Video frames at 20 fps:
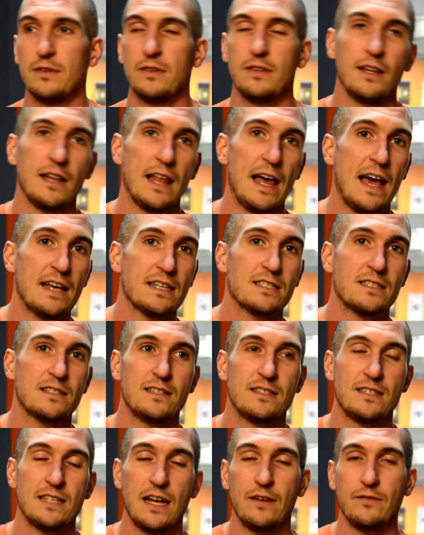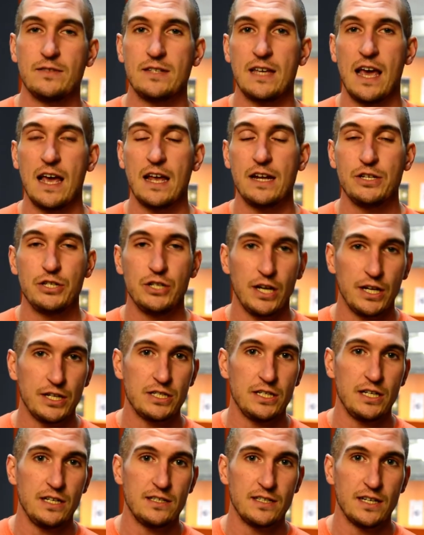the last set of 10
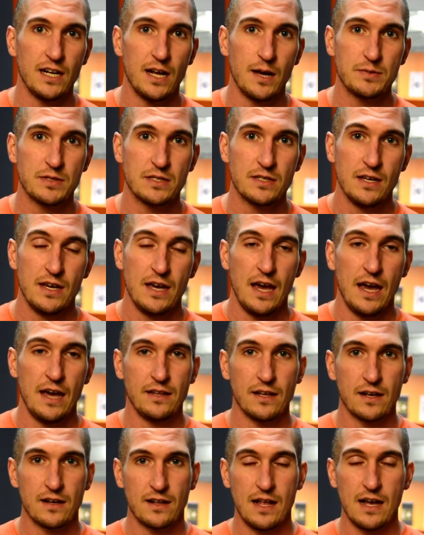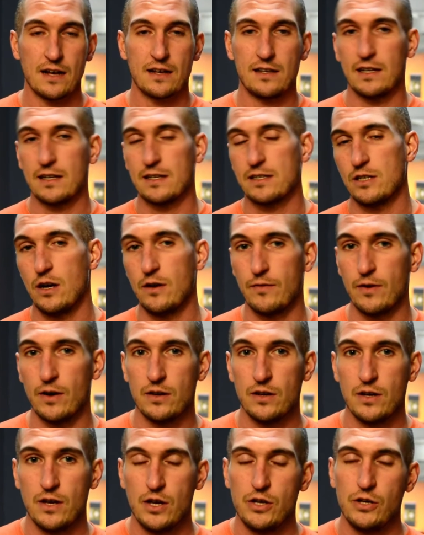GHD sit-ups and the clock clicks over,
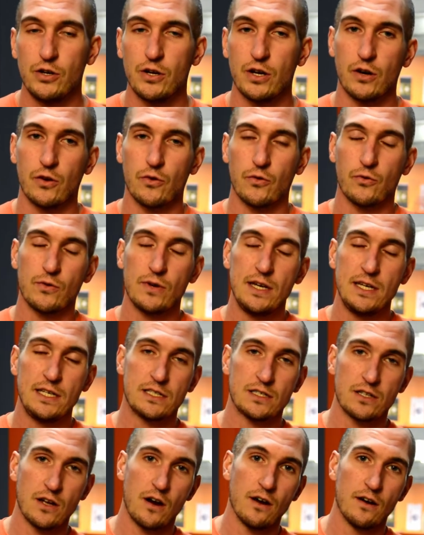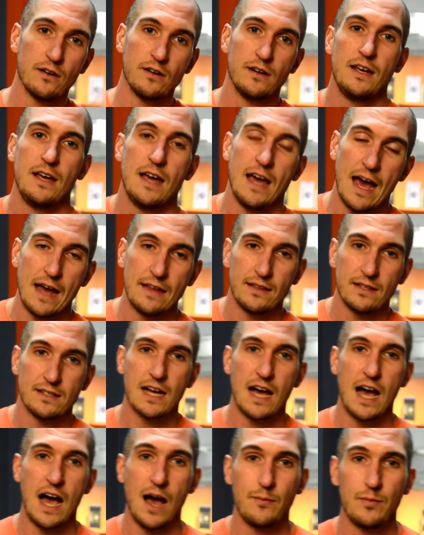you're gonna restart at the
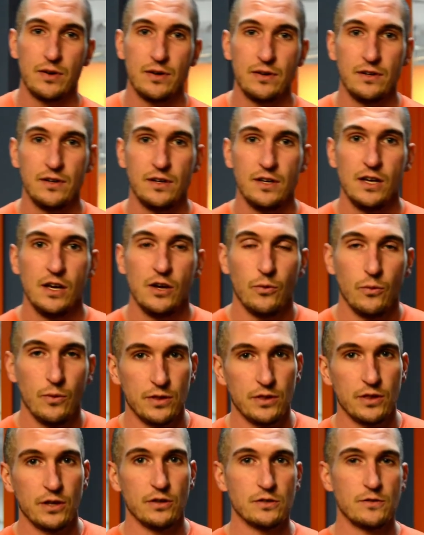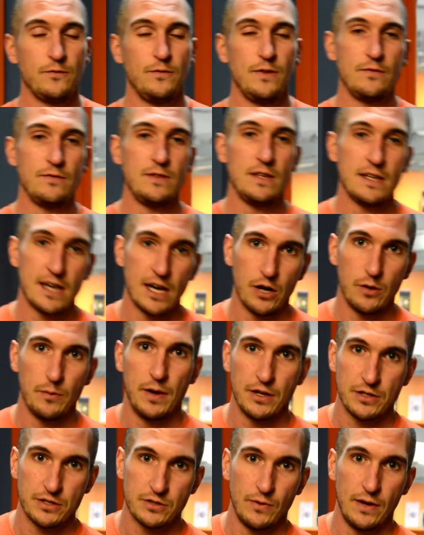top with those 50
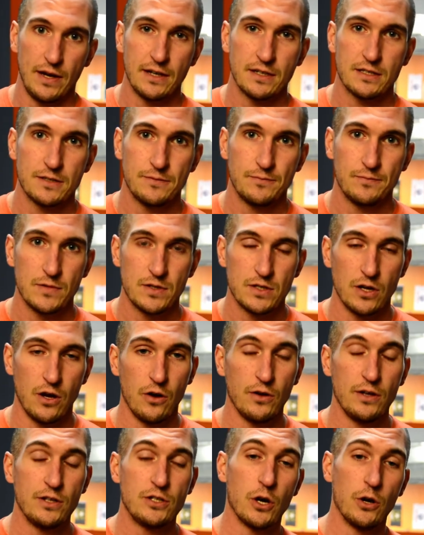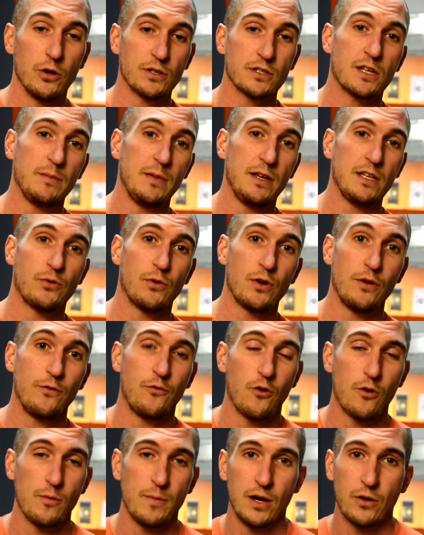kettlebell swings. So in total, it's gonna be a
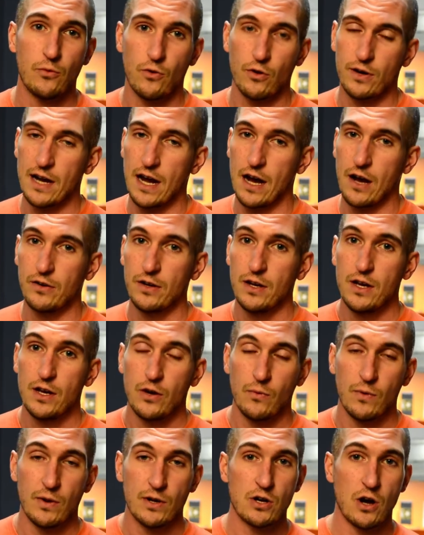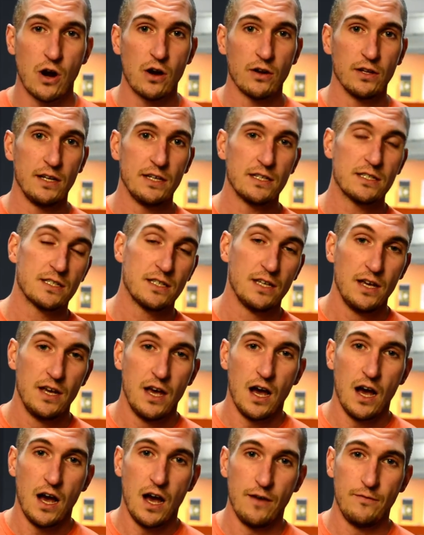24-minute workout, regardless
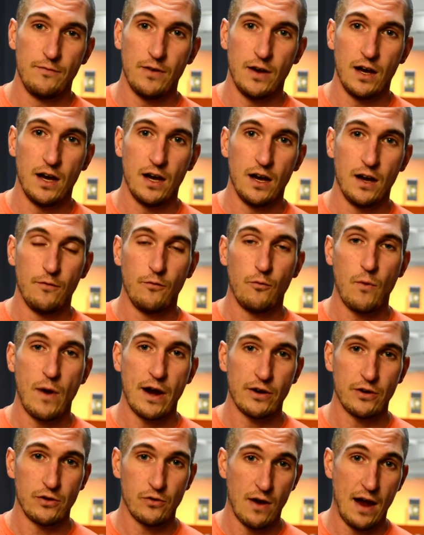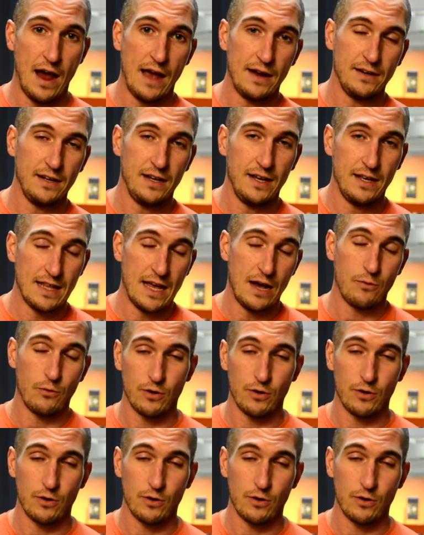of where you're at in that